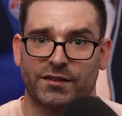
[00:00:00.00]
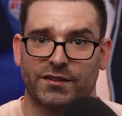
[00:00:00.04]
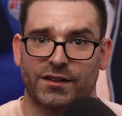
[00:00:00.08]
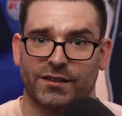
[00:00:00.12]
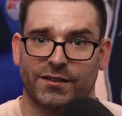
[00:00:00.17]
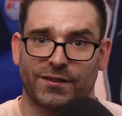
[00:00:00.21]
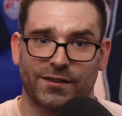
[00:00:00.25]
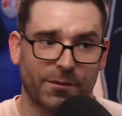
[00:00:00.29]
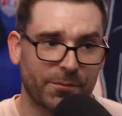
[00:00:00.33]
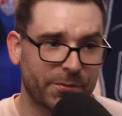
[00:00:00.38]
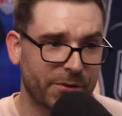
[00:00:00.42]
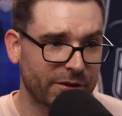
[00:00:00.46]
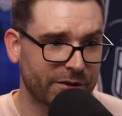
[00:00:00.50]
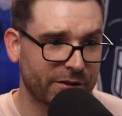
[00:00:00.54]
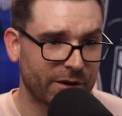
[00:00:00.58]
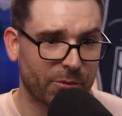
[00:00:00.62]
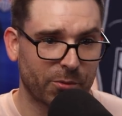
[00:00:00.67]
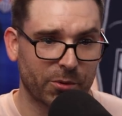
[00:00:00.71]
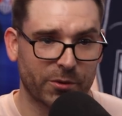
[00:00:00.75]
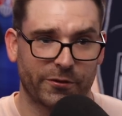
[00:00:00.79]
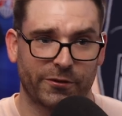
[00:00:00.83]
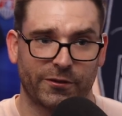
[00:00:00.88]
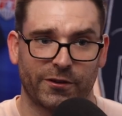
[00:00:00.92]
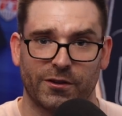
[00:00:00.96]
That's something that
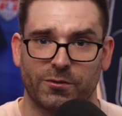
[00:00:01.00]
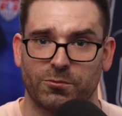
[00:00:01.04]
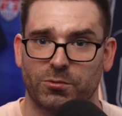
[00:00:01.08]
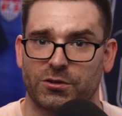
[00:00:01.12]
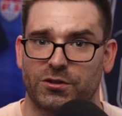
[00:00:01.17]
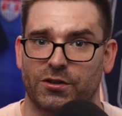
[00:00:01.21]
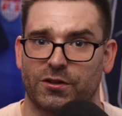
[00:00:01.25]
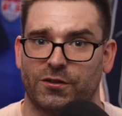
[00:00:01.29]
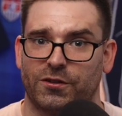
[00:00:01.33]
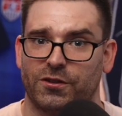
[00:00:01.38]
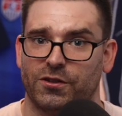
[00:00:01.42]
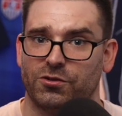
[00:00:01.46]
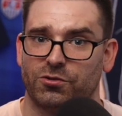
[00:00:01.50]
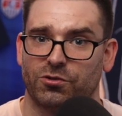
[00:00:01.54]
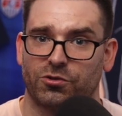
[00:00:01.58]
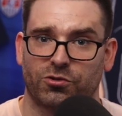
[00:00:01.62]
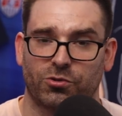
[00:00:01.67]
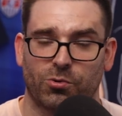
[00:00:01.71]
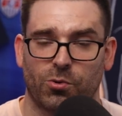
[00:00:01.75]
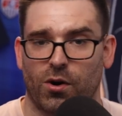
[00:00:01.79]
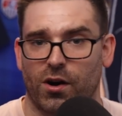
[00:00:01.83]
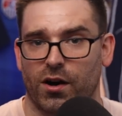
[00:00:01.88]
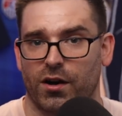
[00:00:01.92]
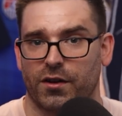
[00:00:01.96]
we've seen with the senior
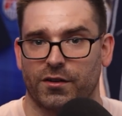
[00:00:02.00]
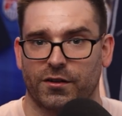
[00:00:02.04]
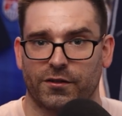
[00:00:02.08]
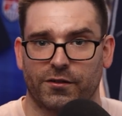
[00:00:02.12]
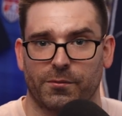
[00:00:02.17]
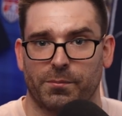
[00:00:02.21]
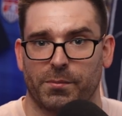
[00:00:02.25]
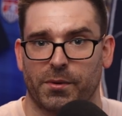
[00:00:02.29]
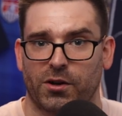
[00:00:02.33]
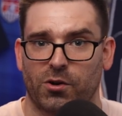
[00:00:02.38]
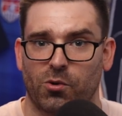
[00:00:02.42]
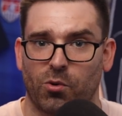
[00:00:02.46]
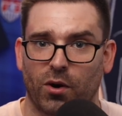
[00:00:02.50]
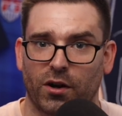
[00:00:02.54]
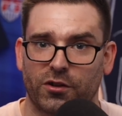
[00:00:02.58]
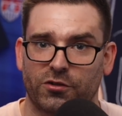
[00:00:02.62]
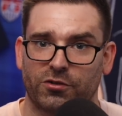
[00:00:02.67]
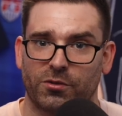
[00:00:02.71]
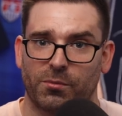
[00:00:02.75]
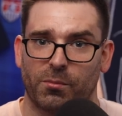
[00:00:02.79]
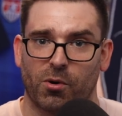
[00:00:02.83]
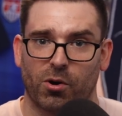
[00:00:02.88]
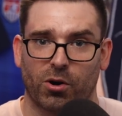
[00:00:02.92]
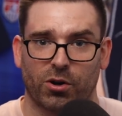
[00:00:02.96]
squad. It's a big
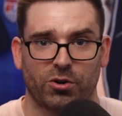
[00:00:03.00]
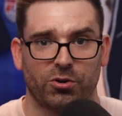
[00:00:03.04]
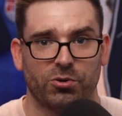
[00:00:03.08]
question mark.